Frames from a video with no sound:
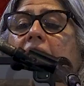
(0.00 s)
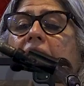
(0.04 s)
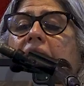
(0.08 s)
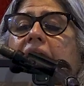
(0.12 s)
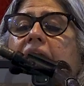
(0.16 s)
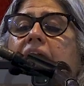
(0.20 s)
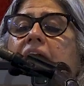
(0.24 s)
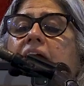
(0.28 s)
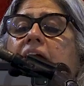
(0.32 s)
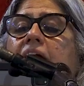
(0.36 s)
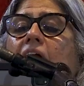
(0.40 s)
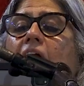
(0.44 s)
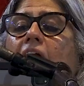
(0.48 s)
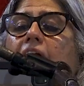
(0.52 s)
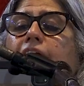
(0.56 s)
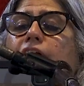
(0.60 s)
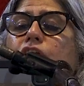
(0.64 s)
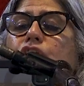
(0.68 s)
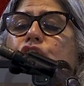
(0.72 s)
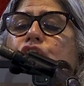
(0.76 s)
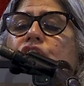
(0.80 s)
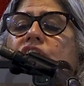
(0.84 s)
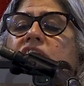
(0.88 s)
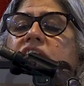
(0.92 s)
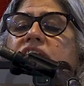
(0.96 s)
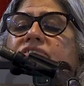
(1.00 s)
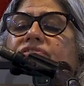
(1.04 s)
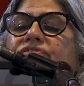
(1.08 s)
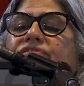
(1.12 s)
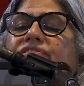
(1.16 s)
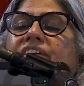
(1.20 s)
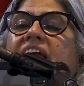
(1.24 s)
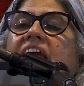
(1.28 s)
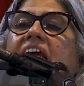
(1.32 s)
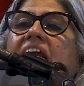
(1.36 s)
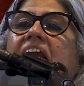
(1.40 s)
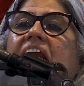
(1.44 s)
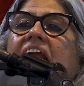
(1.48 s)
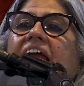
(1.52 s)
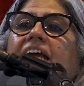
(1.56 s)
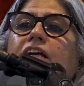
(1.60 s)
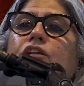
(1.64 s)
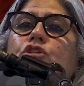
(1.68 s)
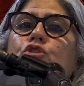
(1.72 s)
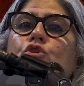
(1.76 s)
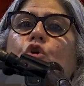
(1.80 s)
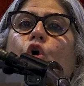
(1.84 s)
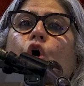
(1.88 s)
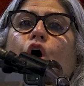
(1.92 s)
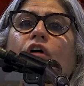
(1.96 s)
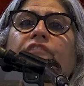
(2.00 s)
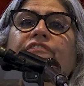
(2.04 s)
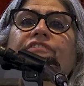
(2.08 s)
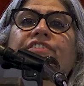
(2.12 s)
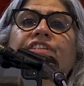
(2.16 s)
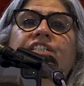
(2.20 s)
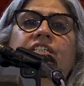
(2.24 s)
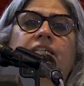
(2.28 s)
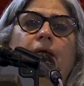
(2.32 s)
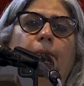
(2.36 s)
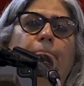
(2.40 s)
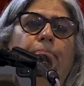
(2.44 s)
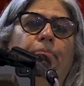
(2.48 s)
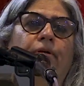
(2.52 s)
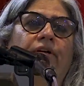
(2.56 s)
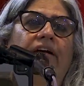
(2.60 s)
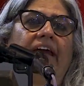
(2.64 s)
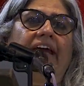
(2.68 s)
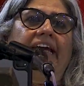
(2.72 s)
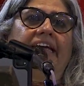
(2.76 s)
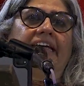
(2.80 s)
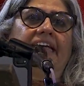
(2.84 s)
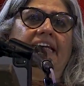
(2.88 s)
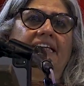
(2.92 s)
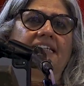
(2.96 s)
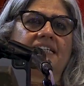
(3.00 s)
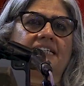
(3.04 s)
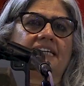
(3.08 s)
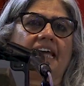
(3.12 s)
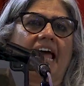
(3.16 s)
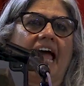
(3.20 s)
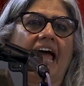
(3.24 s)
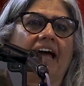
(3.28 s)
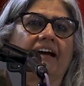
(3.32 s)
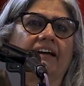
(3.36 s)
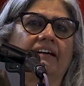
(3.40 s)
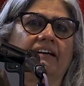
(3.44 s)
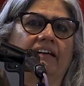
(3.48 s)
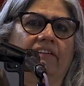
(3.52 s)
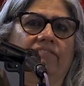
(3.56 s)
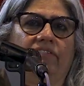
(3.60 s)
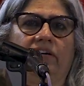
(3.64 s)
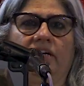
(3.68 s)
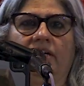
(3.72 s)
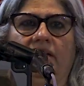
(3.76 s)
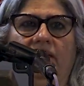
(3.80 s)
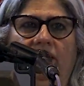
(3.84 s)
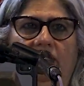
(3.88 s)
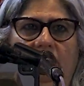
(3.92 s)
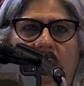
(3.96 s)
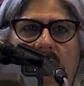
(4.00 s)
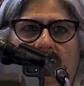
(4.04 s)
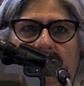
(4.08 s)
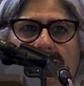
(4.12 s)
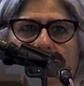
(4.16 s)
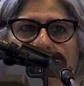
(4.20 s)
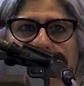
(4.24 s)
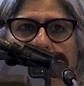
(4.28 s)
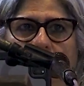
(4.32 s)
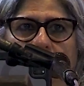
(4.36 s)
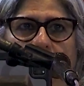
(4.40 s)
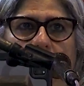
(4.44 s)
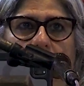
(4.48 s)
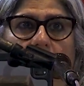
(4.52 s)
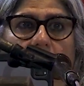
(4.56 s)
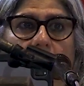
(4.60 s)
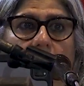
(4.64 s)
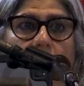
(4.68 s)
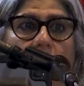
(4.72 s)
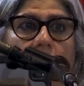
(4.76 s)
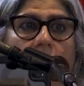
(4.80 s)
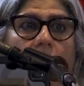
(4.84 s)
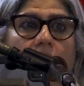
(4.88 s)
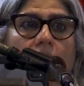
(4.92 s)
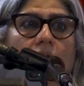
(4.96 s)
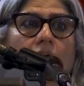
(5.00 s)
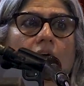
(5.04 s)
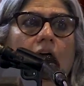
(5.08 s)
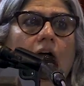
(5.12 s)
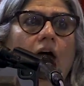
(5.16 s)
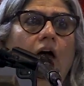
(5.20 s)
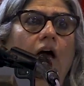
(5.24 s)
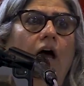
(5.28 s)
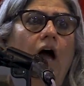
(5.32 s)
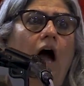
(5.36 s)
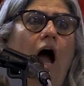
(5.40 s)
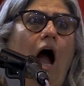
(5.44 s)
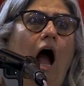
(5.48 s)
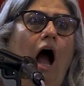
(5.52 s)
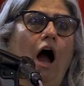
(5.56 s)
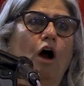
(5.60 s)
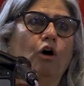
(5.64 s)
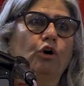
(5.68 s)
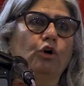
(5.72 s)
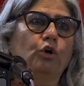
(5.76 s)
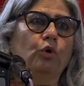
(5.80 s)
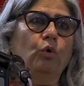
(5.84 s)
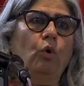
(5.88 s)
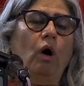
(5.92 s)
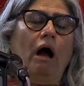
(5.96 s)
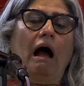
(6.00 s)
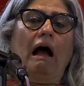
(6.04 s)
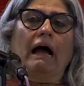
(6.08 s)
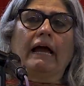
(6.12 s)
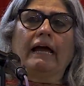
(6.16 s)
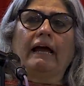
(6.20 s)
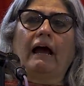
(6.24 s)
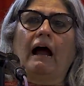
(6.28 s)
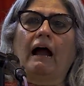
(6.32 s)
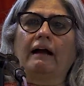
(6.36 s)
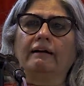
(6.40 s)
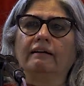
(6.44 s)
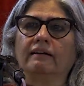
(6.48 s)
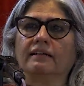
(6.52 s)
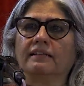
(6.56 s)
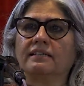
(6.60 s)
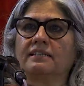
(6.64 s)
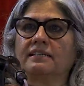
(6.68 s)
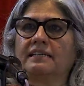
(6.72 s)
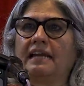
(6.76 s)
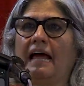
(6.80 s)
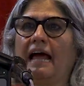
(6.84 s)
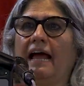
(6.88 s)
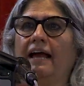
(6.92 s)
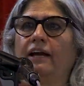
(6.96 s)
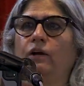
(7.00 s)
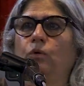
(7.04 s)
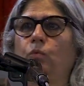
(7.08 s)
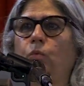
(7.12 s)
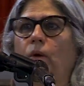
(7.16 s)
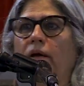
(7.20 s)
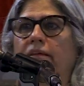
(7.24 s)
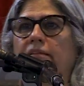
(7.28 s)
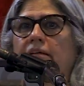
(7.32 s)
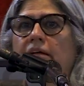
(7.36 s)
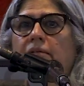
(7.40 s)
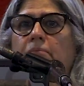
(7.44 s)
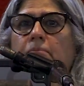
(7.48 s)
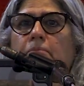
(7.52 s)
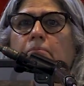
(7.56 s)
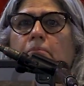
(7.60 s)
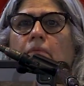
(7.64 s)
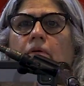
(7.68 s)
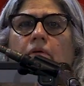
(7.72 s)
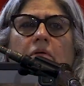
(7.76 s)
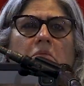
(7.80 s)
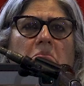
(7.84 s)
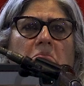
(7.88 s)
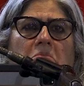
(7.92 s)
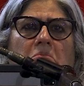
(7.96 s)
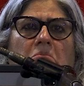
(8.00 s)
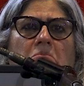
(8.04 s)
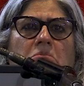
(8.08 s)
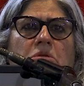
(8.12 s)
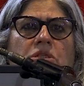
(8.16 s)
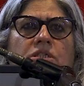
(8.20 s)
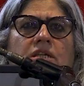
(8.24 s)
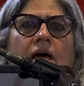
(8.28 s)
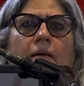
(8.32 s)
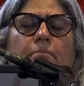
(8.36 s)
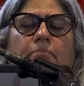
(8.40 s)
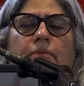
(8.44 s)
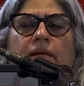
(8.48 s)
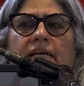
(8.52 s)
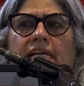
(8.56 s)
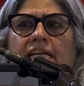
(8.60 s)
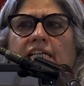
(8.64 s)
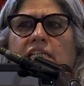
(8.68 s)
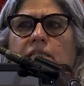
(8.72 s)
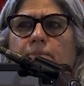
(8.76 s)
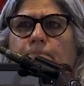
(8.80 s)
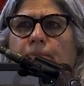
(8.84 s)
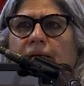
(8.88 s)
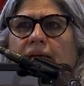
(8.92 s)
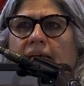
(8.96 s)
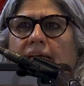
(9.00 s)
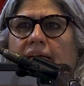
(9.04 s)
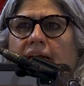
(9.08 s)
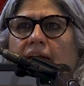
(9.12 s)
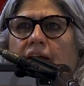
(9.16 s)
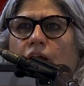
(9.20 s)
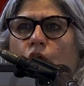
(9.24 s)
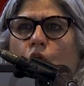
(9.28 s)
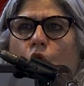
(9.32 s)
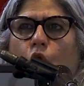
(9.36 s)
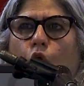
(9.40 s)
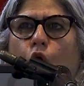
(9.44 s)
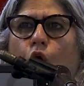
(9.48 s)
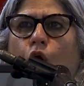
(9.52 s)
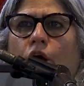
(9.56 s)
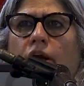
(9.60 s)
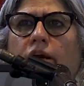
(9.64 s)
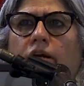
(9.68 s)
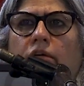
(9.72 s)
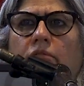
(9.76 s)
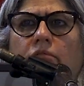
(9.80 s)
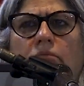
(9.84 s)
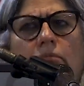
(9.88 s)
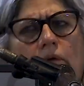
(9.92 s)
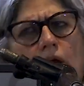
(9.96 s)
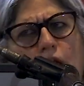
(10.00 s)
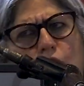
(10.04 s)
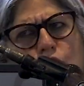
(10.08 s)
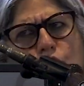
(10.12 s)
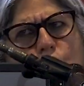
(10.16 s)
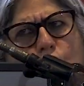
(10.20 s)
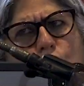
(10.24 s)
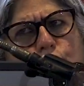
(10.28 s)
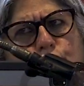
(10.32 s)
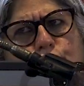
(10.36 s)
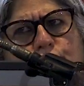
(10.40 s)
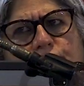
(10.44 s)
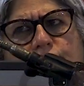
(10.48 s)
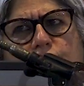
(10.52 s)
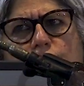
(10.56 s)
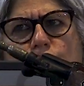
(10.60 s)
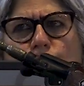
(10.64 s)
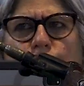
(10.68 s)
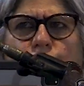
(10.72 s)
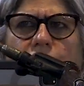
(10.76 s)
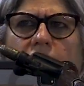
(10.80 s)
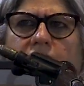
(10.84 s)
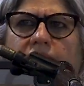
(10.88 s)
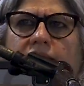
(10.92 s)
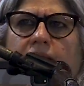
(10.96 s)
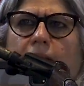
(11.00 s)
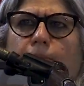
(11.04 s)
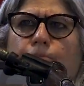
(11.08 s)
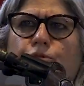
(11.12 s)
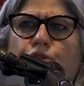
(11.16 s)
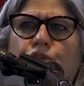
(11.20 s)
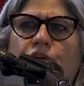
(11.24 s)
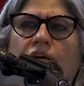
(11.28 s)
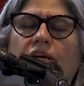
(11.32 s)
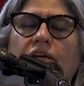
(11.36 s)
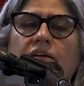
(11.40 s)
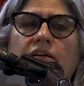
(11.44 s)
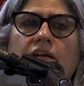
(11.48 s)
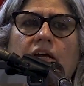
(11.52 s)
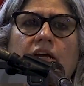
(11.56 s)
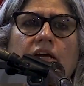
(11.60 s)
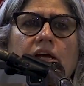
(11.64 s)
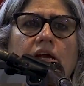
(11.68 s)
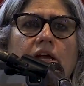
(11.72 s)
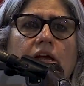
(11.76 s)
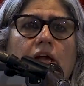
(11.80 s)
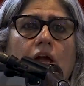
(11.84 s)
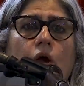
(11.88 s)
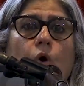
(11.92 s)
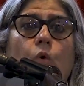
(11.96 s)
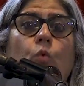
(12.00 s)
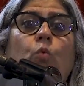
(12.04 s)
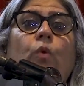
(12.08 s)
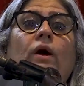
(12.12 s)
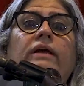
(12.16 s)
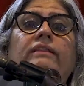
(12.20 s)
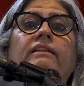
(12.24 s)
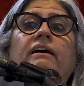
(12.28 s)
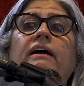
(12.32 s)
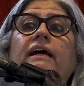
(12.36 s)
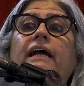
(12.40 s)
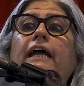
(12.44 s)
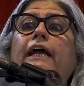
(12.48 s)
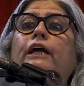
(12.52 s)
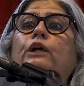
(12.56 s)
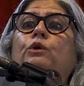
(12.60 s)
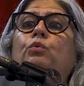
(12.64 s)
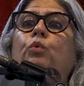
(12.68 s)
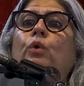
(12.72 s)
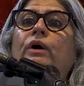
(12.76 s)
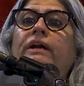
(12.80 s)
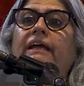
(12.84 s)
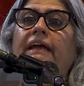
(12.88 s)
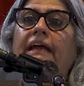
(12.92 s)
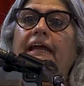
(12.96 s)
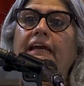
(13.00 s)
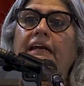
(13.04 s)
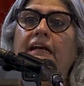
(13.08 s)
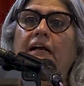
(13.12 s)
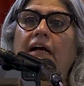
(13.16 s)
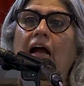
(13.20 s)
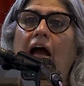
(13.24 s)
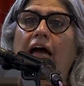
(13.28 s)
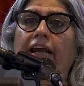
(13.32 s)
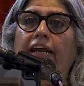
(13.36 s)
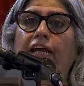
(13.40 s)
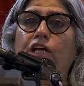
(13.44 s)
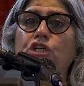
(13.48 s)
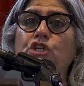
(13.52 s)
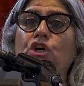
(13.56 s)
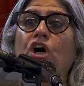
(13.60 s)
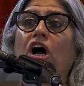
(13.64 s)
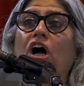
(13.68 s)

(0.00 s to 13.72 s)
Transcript: encourages feelings of separatist activities, how do I understand whether somebody speaking on a controversial subject whether it would encourage